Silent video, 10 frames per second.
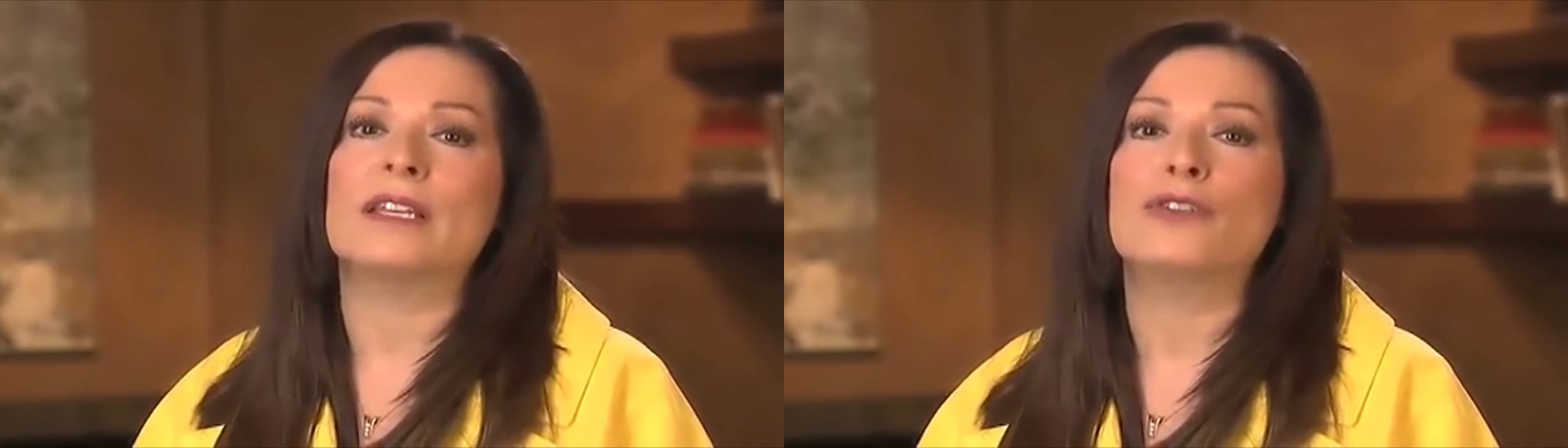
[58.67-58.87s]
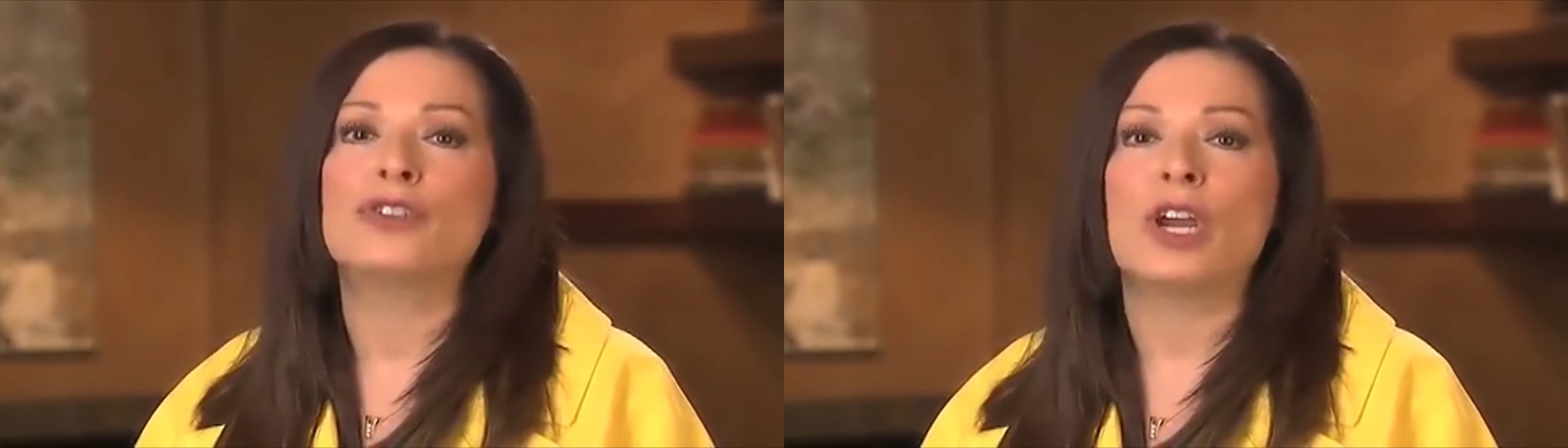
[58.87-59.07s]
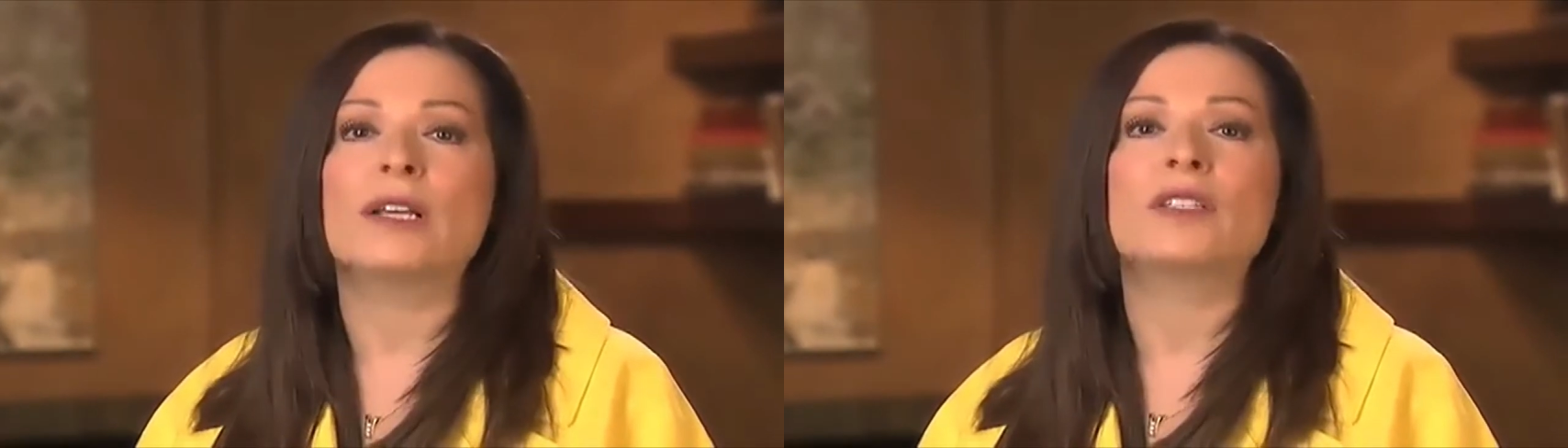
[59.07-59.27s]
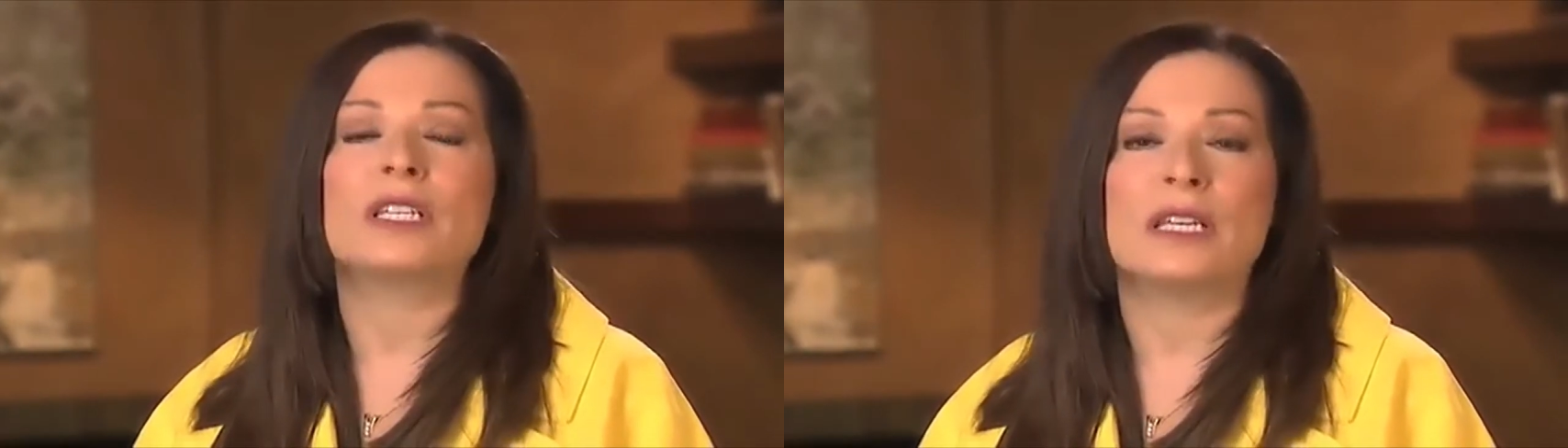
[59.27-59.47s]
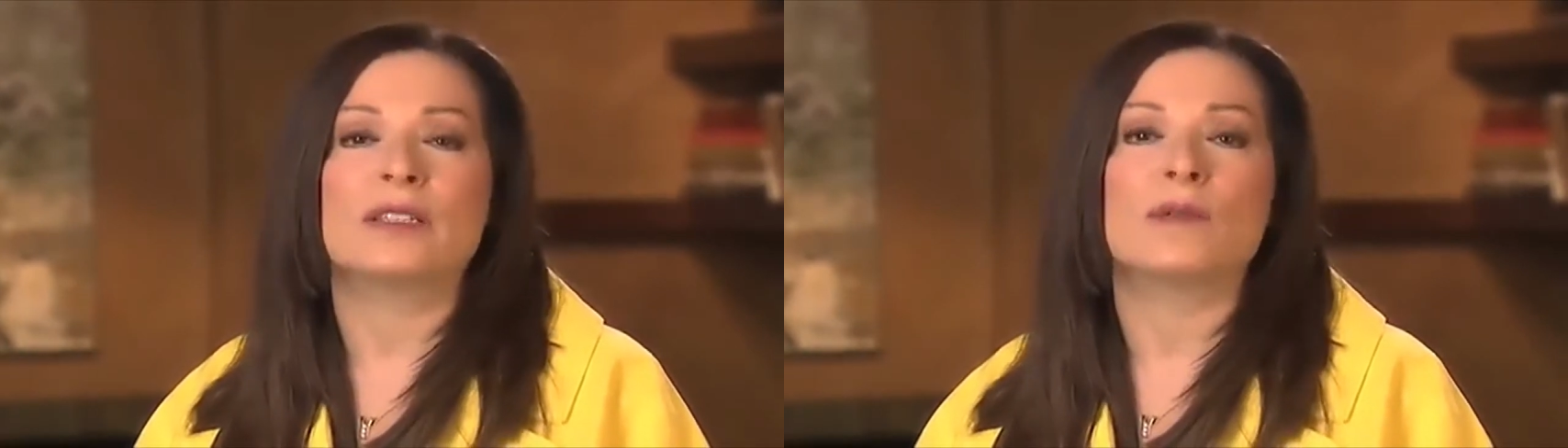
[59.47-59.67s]
it
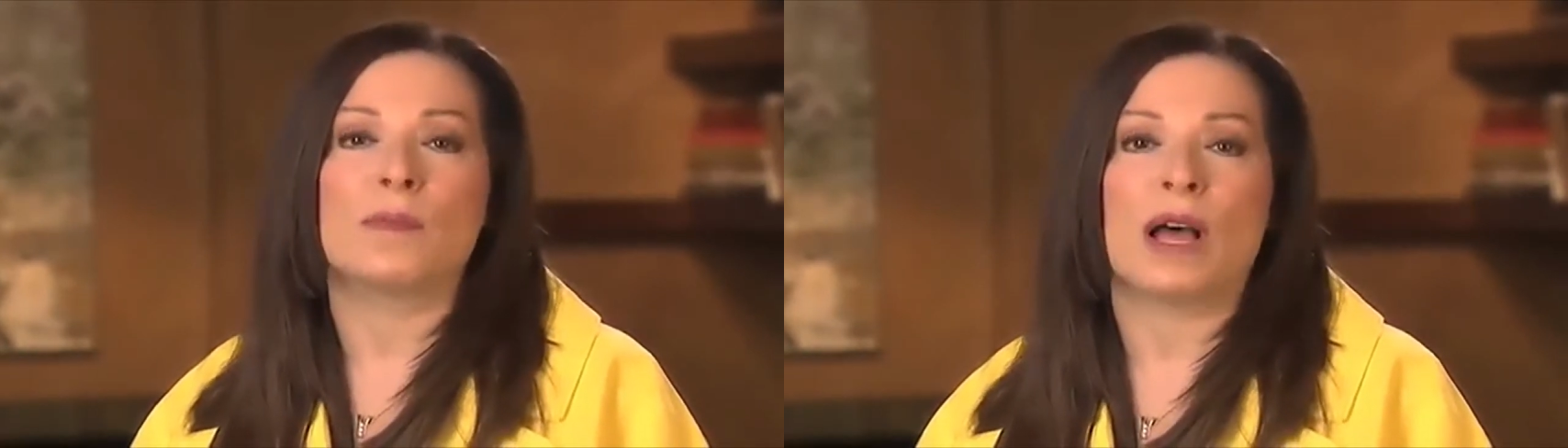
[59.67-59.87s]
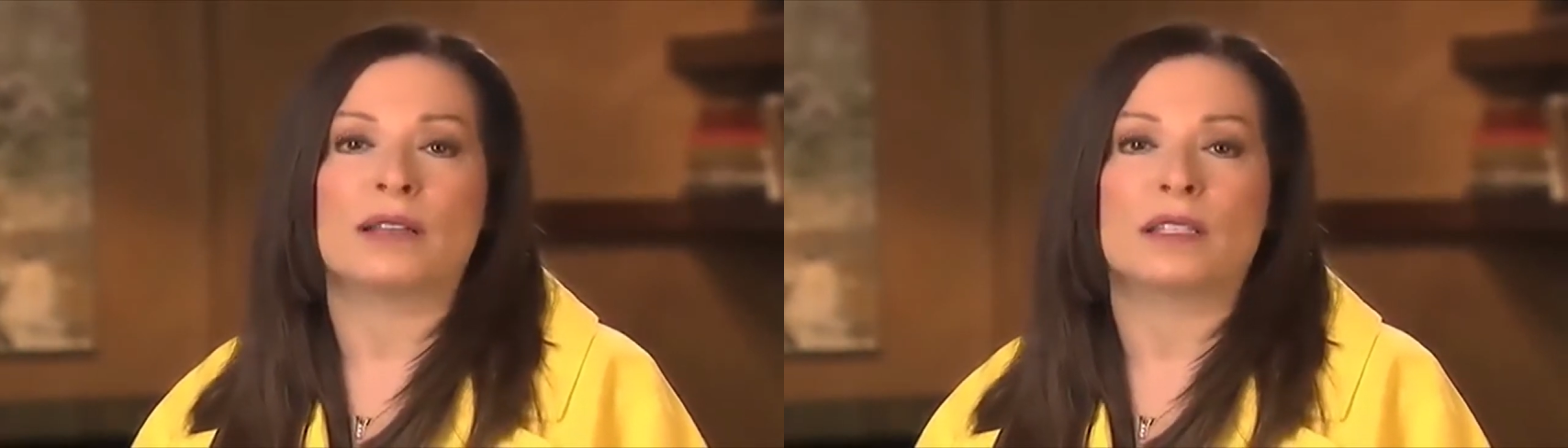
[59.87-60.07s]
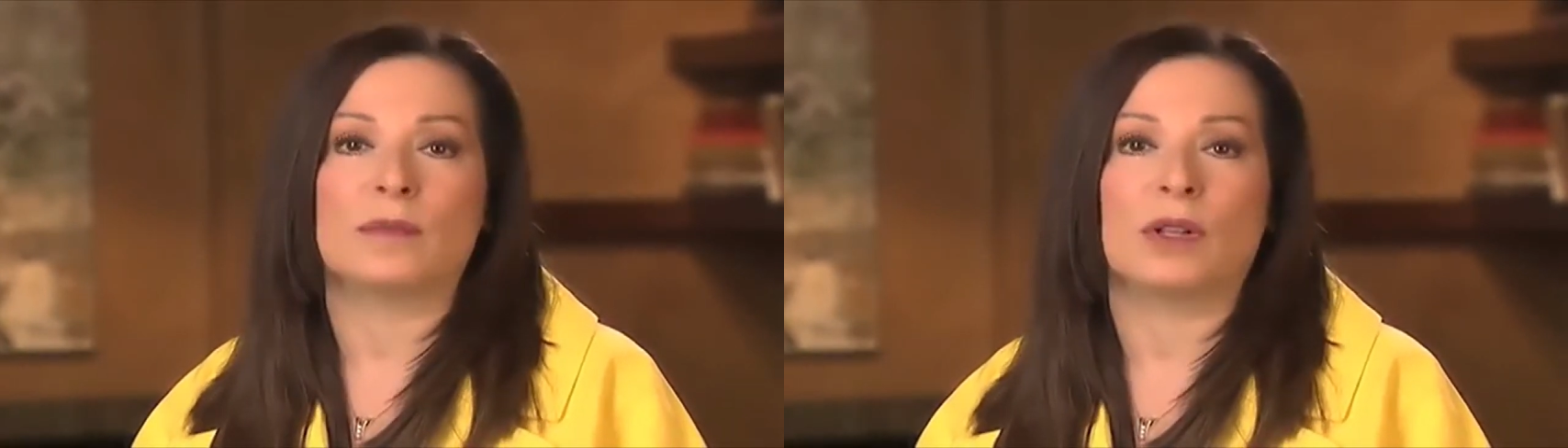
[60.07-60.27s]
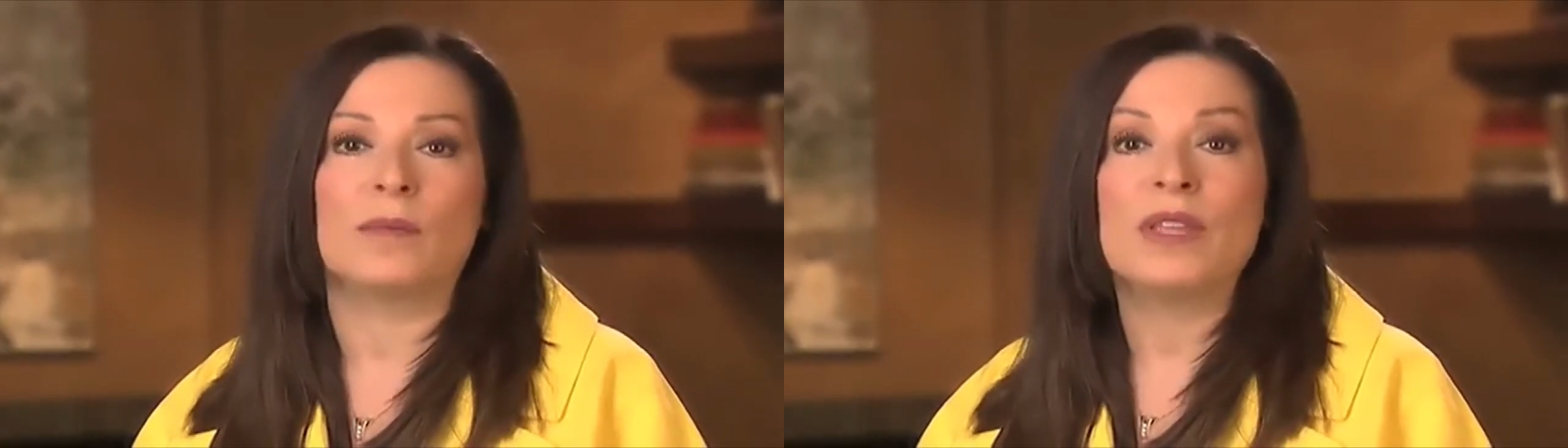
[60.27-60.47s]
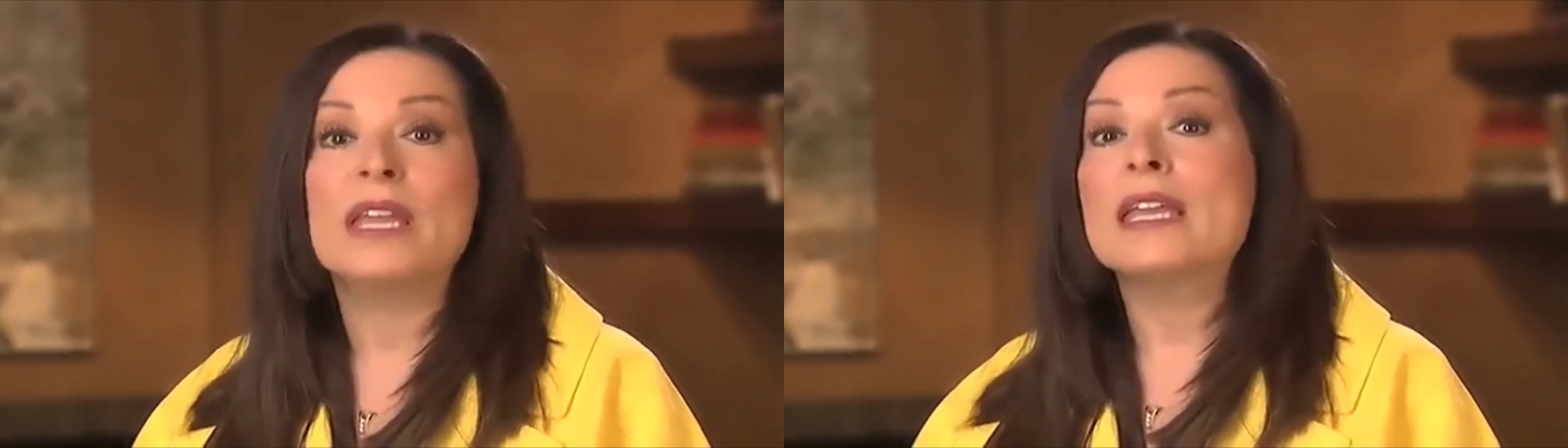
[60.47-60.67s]
just isn't possible.